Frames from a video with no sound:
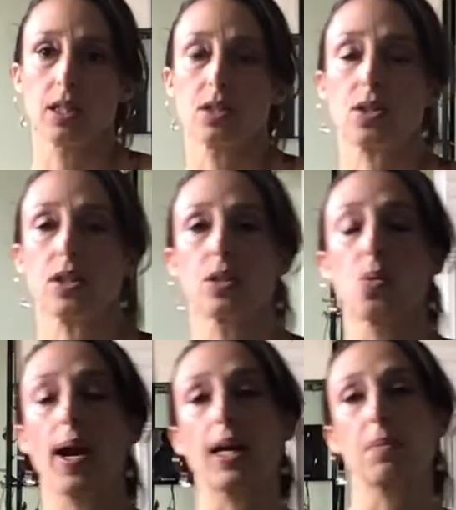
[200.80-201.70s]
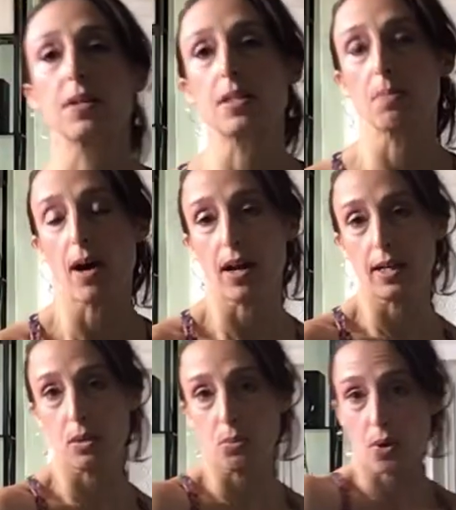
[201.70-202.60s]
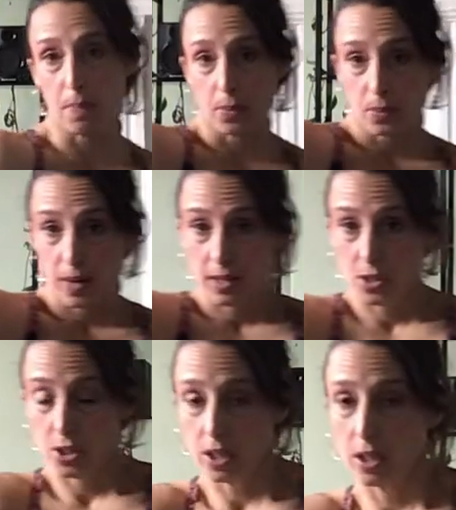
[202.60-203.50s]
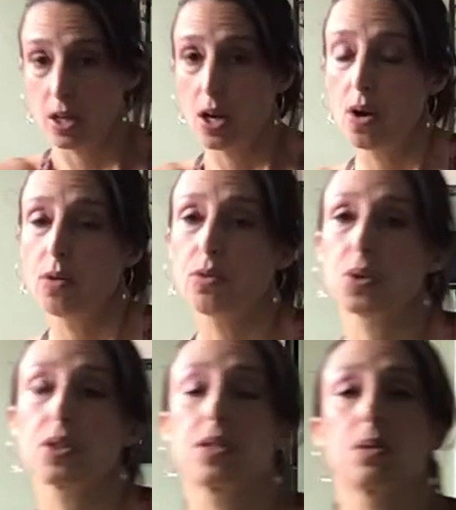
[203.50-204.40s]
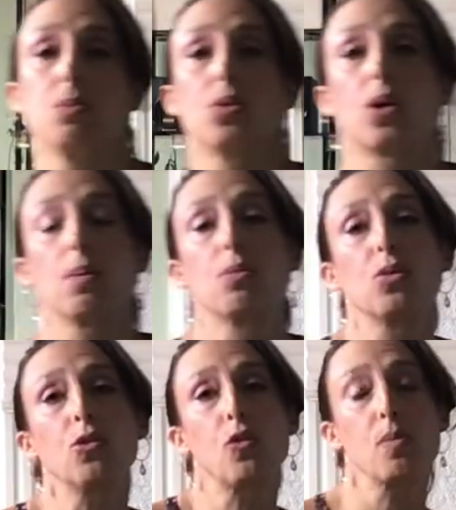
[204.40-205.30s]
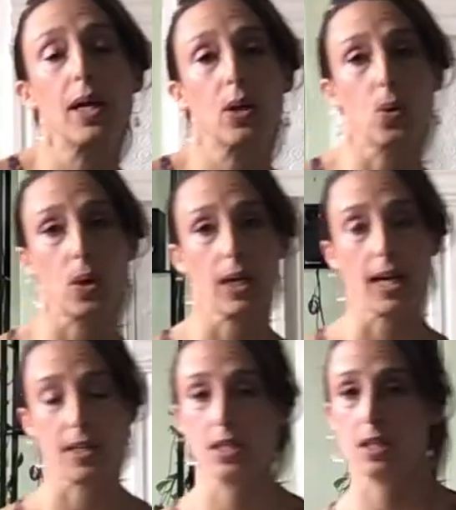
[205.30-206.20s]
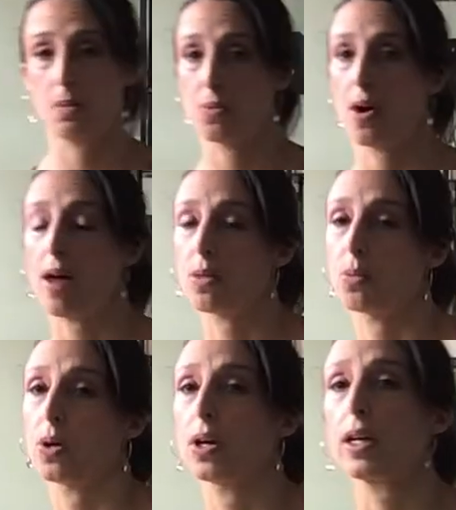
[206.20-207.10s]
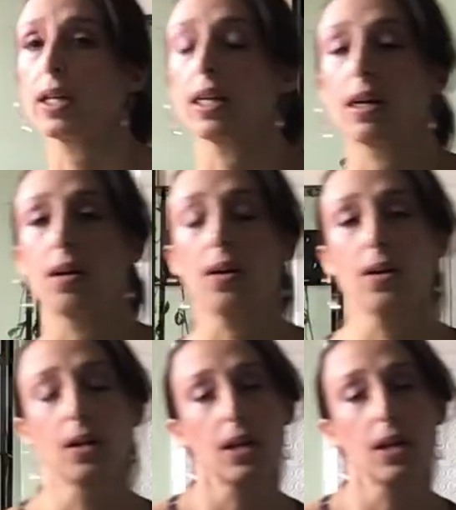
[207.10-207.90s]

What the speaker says: Starting to wake up the spine in preparation for some more movement-oriented breath work here.